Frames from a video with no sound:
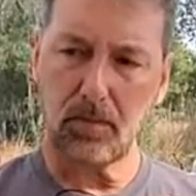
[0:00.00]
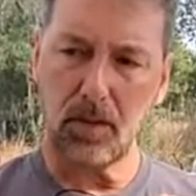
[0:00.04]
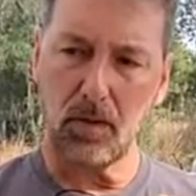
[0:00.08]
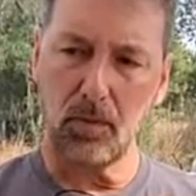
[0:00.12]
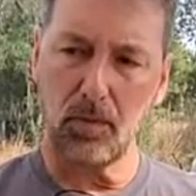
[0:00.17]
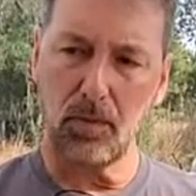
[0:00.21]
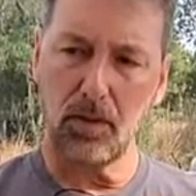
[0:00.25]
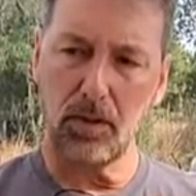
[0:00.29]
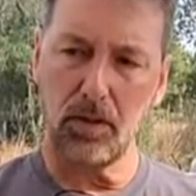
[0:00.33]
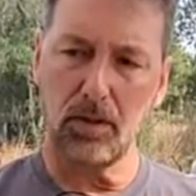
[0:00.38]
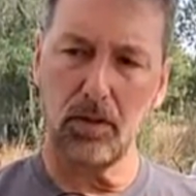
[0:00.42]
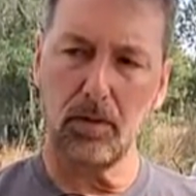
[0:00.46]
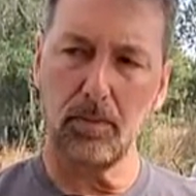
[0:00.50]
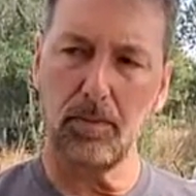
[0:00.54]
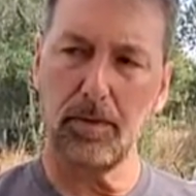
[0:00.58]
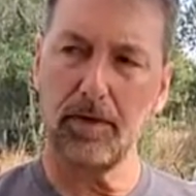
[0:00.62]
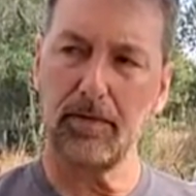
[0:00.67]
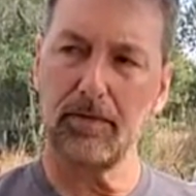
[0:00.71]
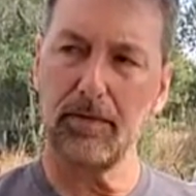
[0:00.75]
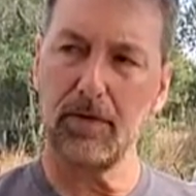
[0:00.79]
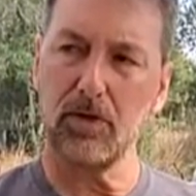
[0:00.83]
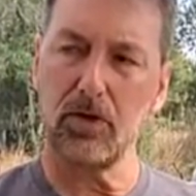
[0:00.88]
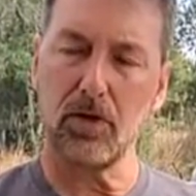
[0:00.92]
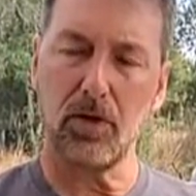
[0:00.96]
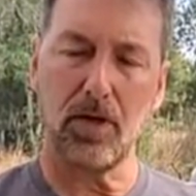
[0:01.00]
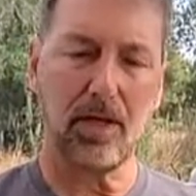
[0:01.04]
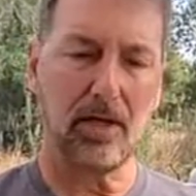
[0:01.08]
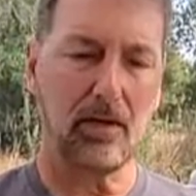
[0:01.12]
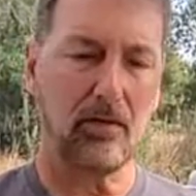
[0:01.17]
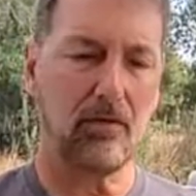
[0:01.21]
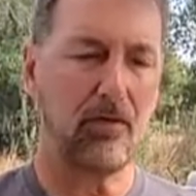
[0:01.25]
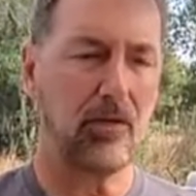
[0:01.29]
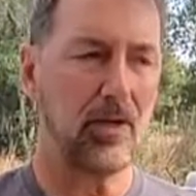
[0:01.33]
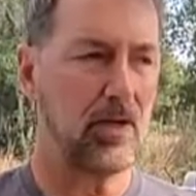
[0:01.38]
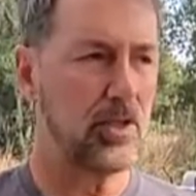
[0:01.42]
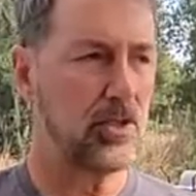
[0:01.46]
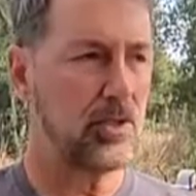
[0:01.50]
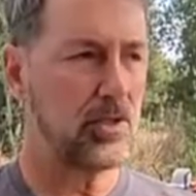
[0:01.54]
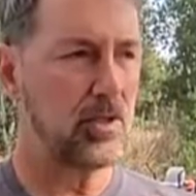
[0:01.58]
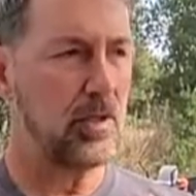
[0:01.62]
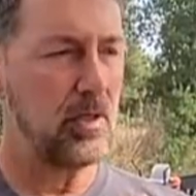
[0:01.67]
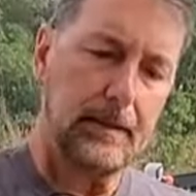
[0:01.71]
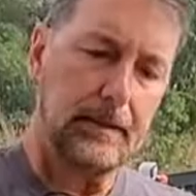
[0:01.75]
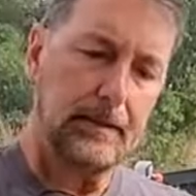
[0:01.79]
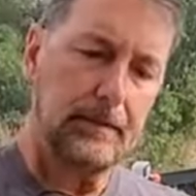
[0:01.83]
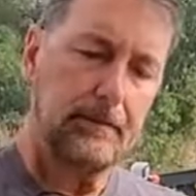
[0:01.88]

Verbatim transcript: with a little bit of a drying finish.